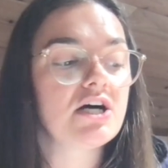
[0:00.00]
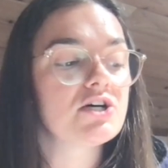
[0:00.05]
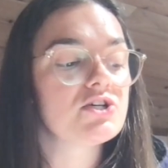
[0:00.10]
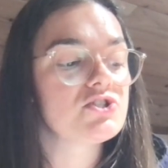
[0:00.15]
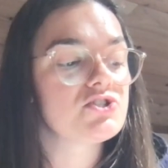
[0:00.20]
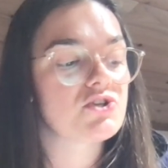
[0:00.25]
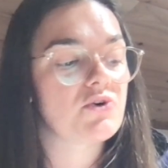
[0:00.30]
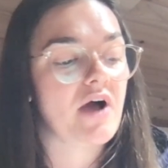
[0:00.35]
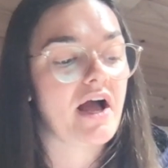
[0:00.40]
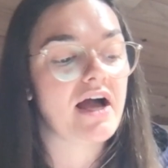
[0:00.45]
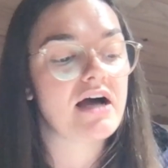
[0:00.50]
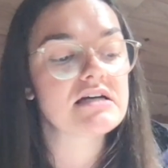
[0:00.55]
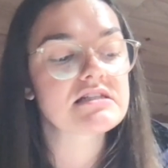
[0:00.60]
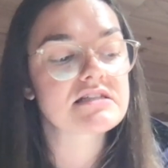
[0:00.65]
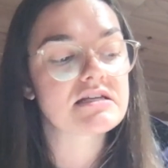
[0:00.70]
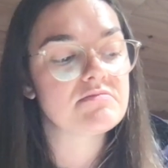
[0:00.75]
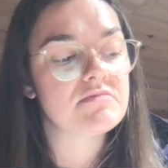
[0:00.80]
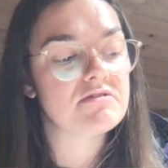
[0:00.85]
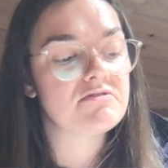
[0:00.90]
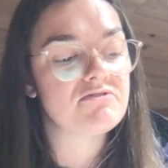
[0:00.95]
So I asked
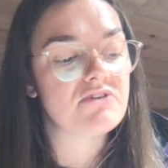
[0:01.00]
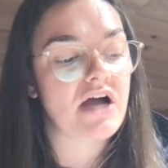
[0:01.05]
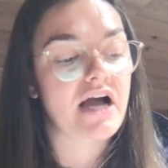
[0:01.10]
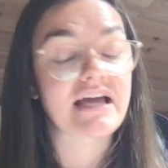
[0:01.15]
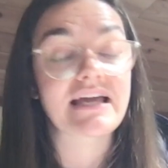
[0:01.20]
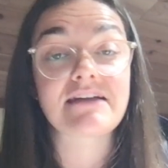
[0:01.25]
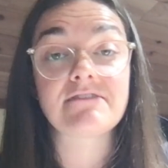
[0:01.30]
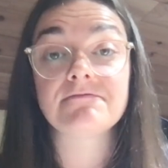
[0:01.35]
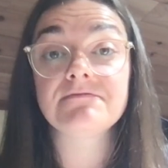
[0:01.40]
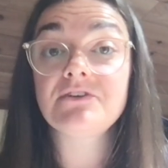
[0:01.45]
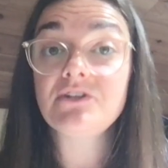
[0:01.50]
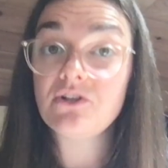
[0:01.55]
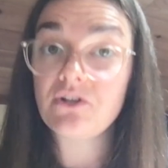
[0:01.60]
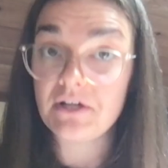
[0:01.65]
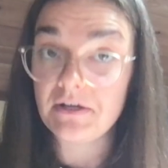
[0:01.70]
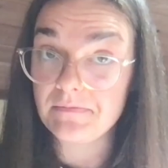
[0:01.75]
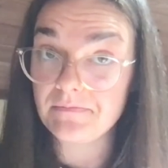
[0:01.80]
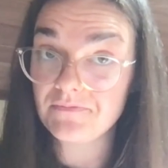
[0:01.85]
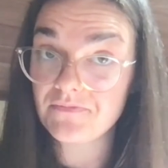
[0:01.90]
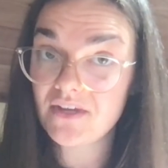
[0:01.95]
him if I can film
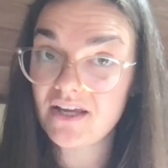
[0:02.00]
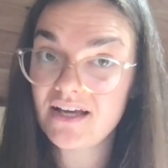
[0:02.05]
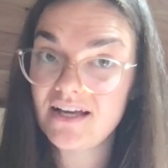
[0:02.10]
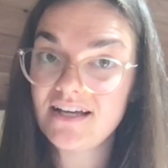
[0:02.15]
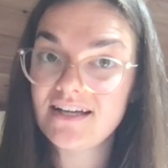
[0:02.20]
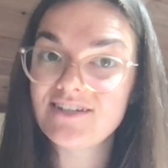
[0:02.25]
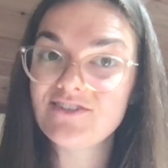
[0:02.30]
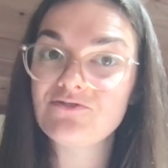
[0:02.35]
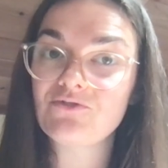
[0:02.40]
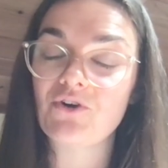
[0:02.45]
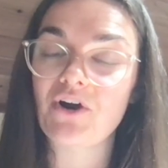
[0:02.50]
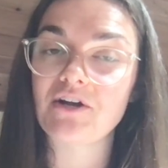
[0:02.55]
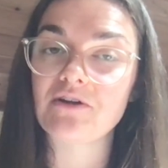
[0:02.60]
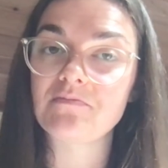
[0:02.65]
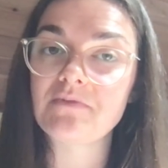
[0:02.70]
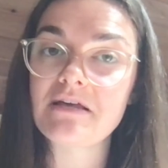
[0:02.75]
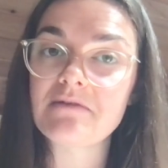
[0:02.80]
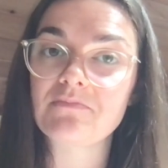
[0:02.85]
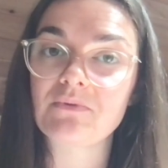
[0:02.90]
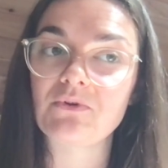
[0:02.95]
him for other
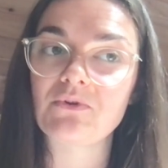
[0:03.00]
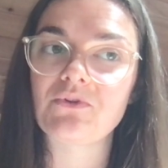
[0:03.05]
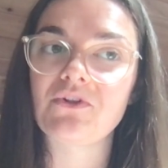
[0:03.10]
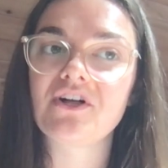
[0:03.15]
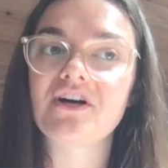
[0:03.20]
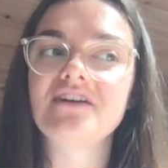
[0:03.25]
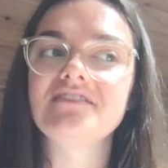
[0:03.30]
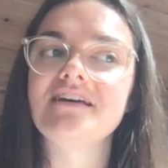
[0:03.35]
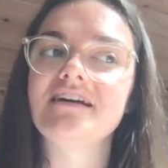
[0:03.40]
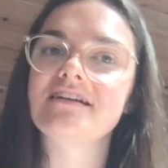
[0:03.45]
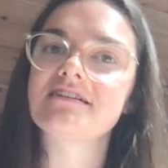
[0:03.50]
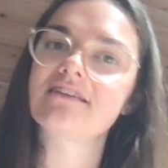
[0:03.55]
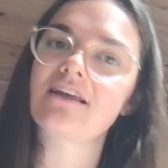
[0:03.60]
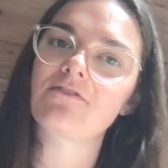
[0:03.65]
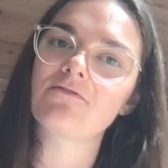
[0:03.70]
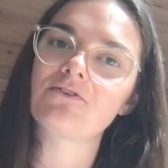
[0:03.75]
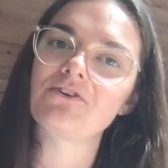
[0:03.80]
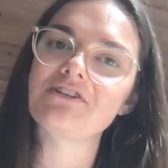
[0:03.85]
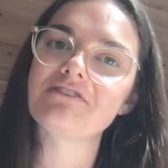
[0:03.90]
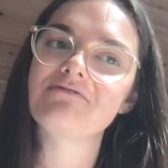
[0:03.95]
people, that is
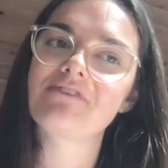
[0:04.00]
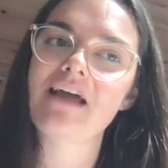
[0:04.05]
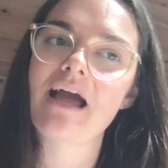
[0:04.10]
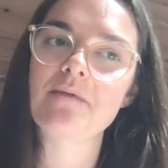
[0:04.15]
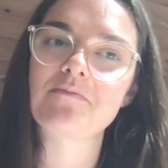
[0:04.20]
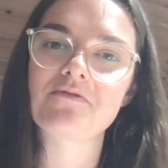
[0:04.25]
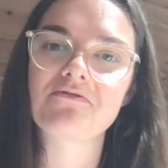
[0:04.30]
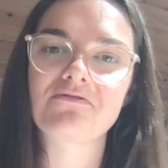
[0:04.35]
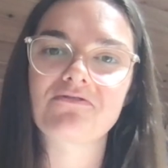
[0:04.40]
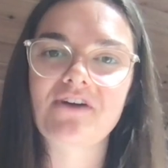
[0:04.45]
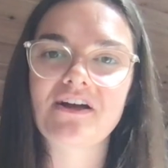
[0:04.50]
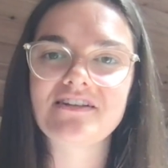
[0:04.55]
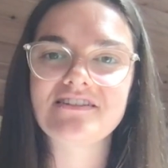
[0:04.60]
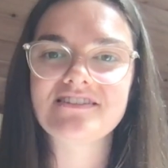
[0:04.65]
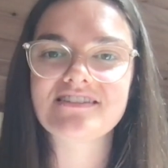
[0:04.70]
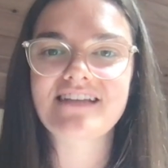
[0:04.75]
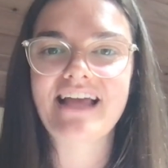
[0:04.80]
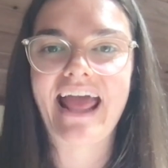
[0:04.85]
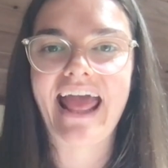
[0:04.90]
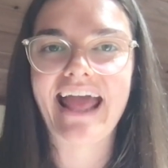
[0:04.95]
like for his VIP
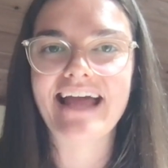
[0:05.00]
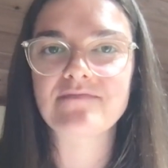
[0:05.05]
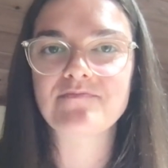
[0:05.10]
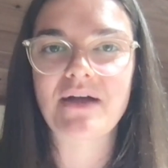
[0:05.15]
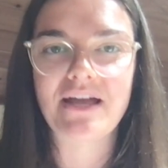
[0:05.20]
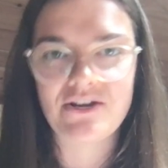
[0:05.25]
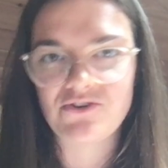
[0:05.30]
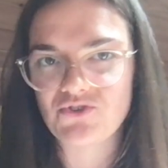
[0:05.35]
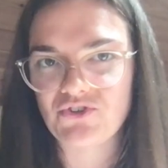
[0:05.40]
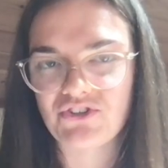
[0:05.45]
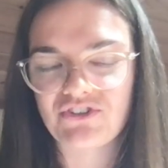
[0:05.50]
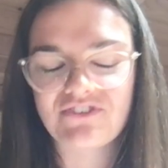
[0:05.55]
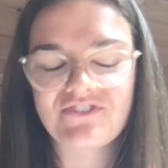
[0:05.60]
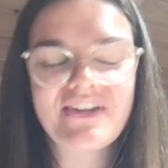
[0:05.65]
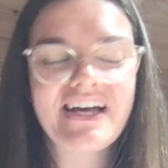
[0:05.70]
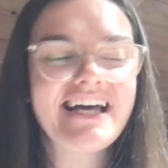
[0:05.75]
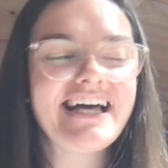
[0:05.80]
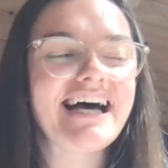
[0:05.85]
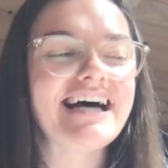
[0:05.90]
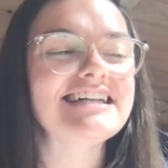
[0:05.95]
friends at Patreon.
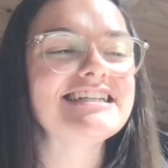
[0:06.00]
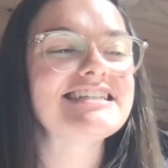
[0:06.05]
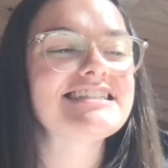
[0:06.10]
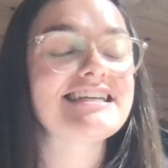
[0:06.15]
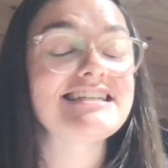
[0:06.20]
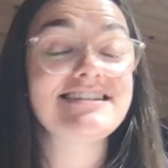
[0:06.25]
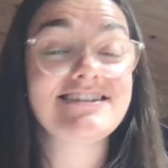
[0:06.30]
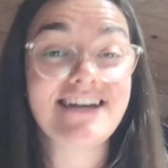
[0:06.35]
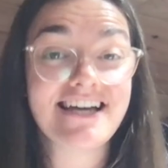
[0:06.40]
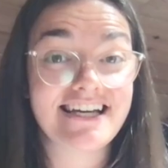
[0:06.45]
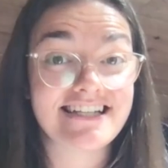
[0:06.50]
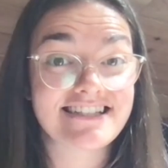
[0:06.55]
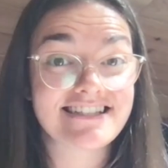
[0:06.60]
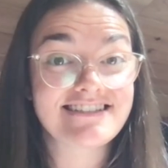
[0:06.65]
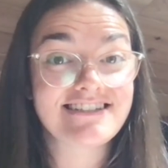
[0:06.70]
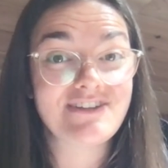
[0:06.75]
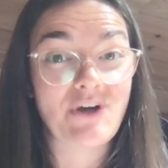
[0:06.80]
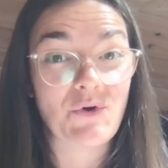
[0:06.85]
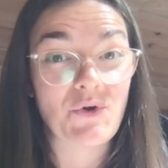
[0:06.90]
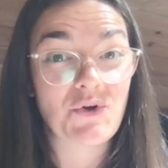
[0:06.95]
And he said, yes,
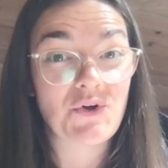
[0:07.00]
yo.